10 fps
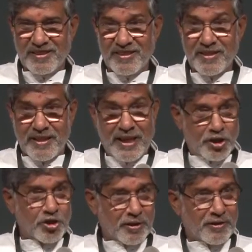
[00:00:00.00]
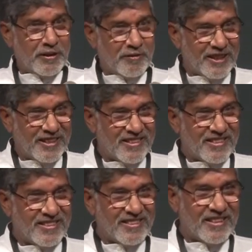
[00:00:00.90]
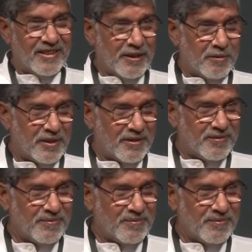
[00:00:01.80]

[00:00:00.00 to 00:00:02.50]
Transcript: This Aaj Tak TV, the Hindi one.